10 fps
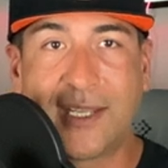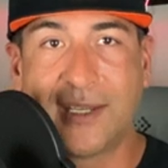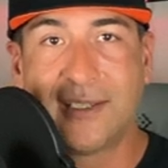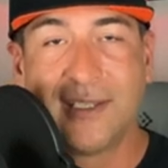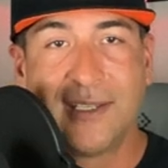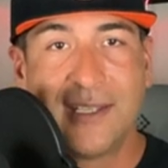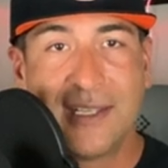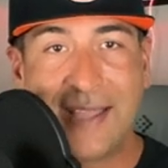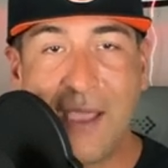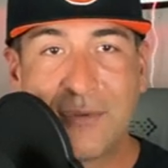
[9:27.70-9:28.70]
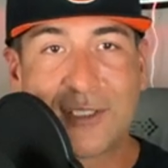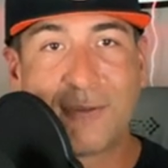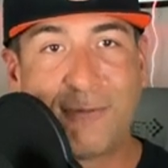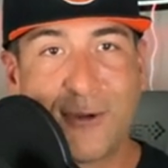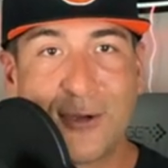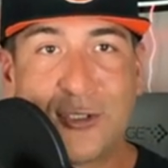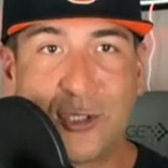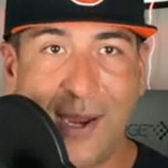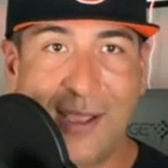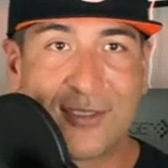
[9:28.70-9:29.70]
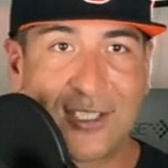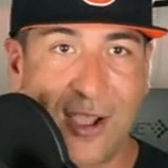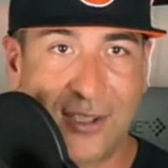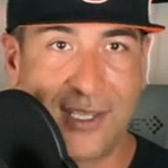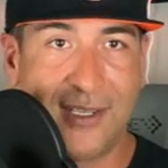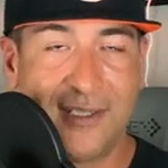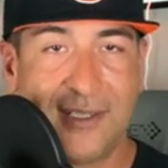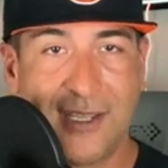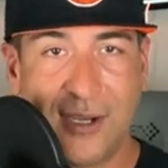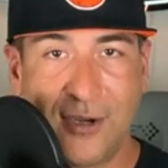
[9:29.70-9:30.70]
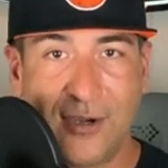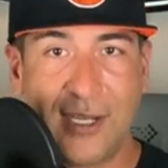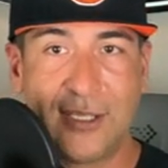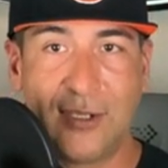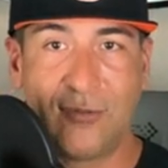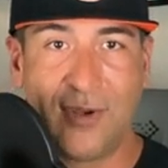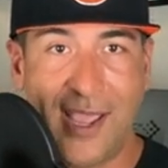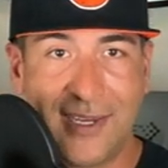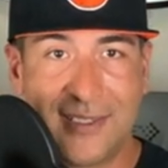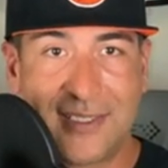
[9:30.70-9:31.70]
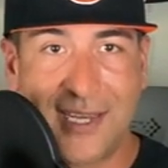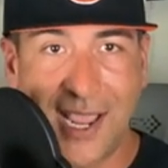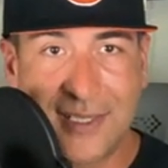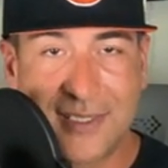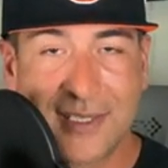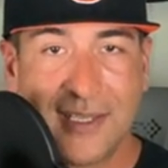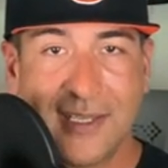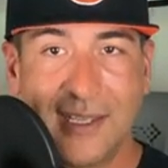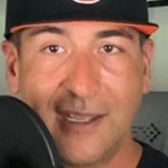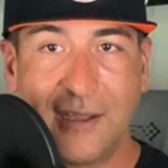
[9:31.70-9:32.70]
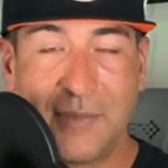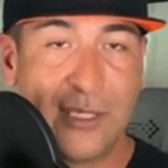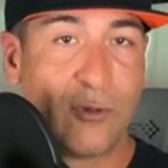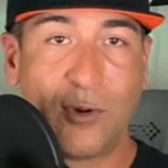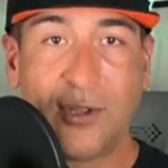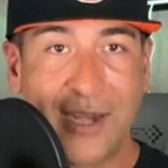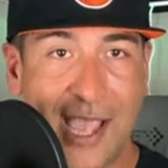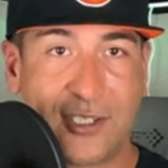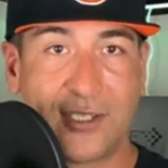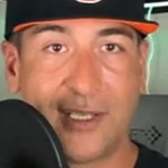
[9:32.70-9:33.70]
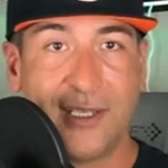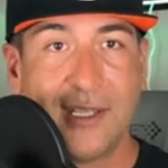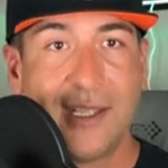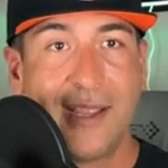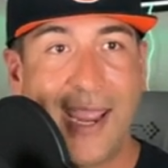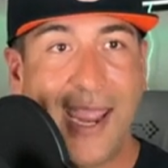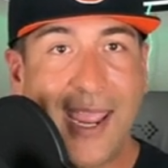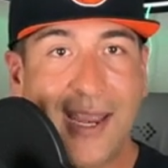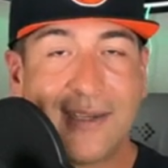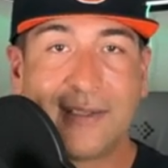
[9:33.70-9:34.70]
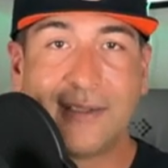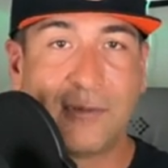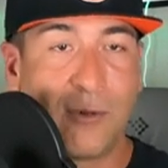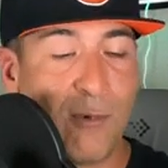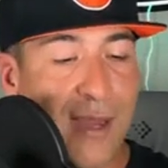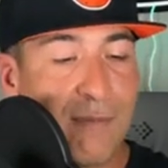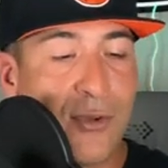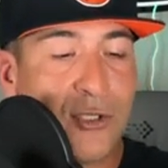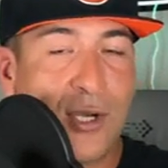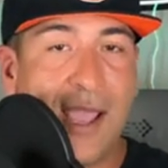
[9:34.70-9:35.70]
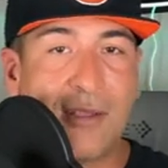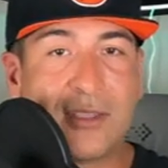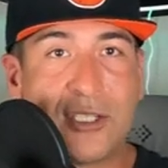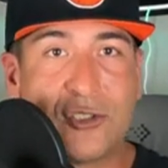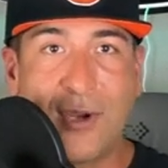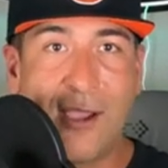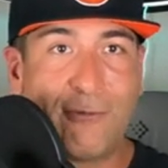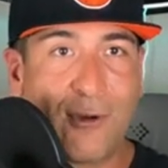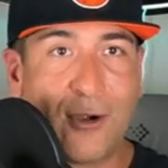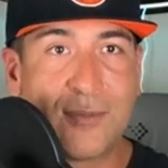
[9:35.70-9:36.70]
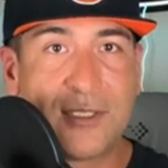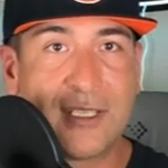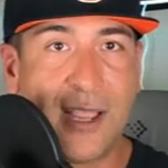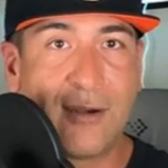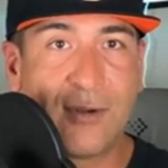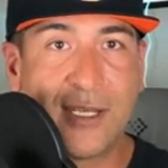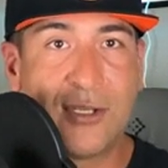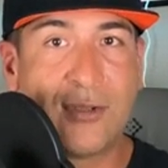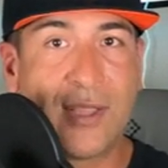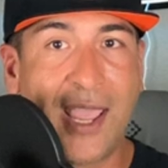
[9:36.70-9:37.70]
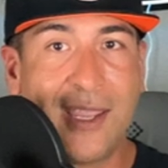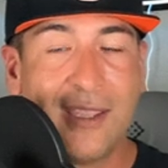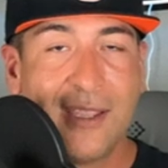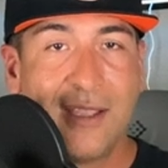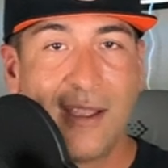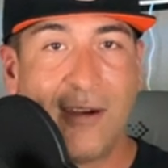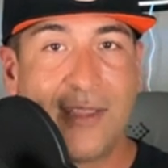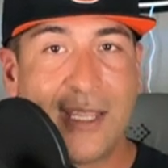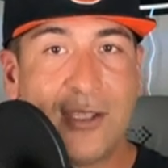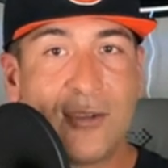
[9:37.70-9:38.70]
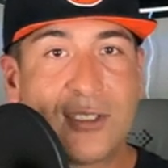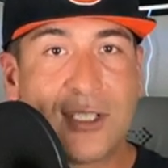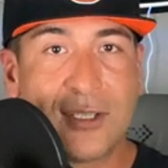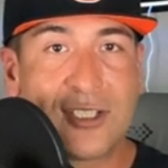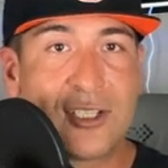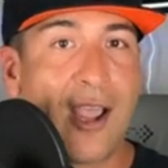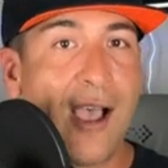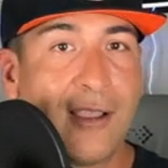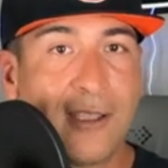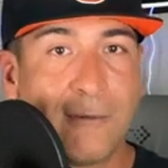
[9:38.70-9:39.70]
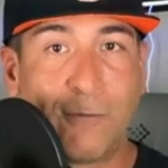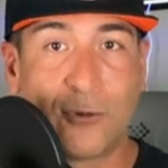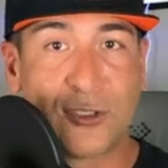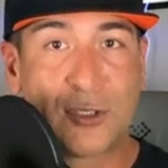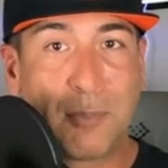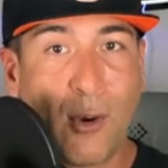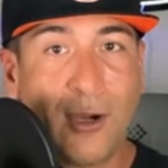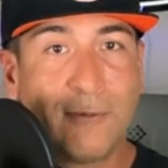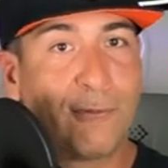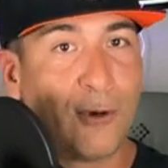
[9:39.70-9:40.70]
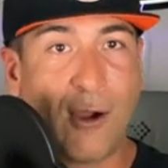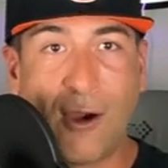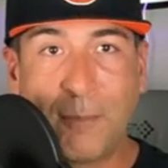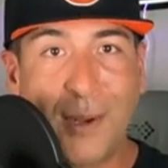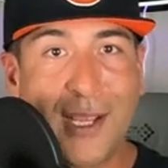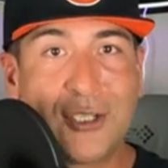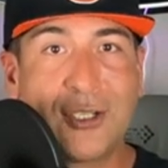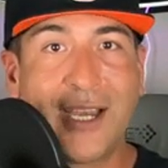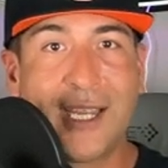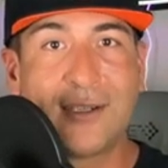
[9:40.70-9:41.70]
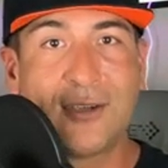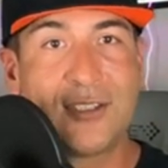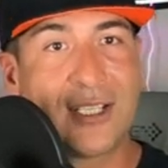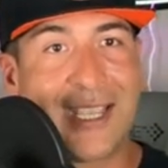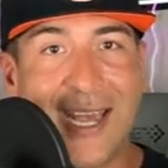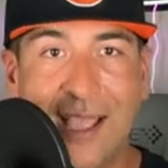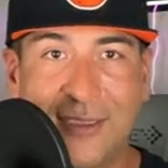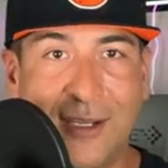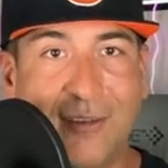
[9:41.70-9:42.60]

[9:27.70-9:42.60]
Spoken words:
and that was the first trout stocking here in the United States, in the world, actually. And the rainbow trout, these trout farms, not only are they used to stock for sport, for our pleasure anglers to get out there